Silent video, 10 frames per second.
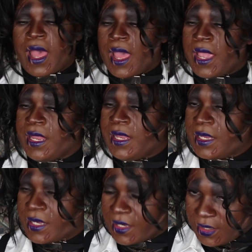
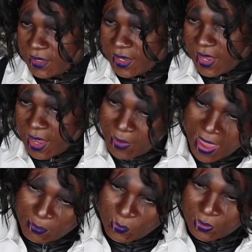I am
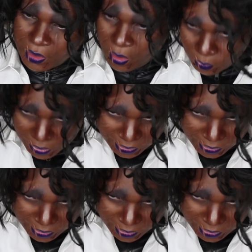happy with it. Oh,